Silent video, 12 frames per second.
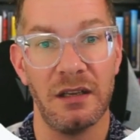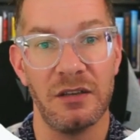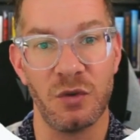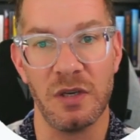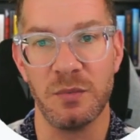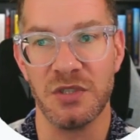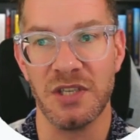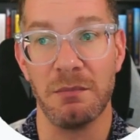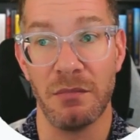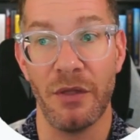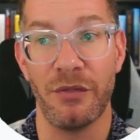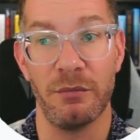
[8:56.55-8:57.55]
20%
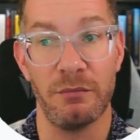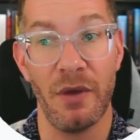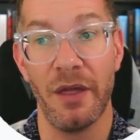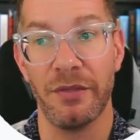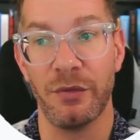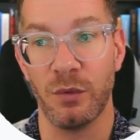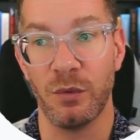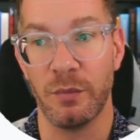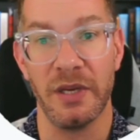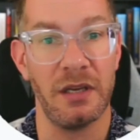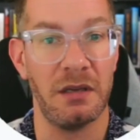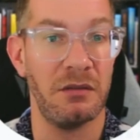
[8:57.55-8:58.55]
month on month would
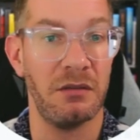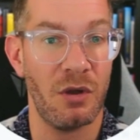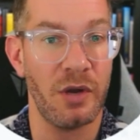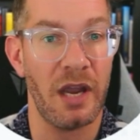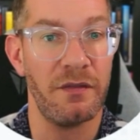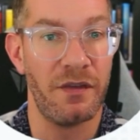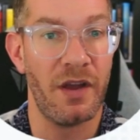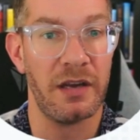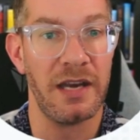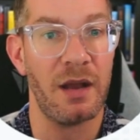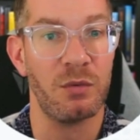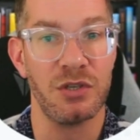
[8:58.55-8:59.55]
be, okay, fine.
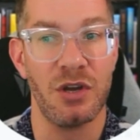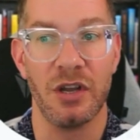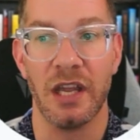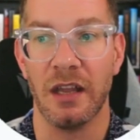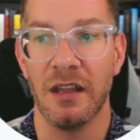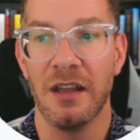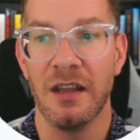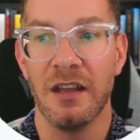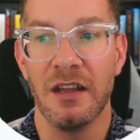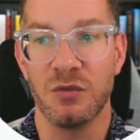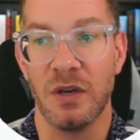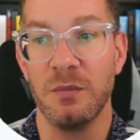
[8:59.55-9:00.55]
Now we're talking.
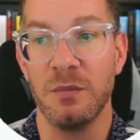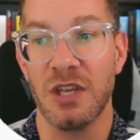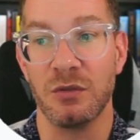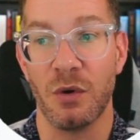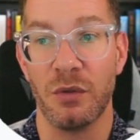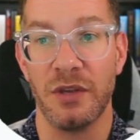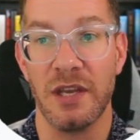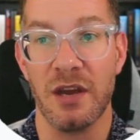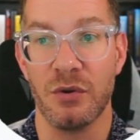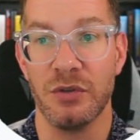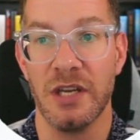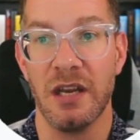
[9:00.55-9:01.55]
20% growth year
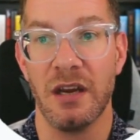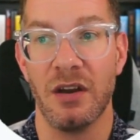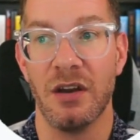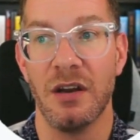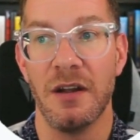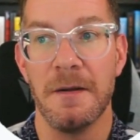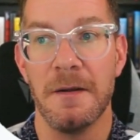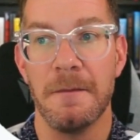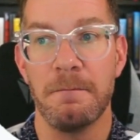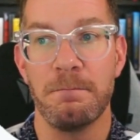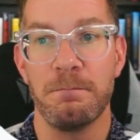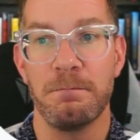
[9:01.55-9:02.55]
on year.
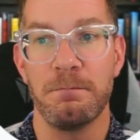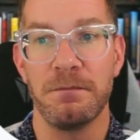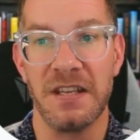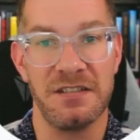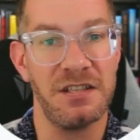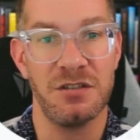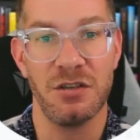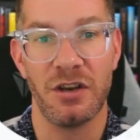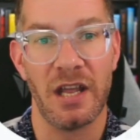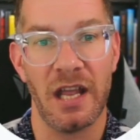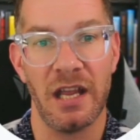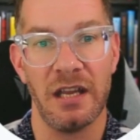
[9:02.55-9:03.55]
This is not
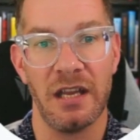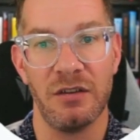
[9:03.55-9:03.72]
a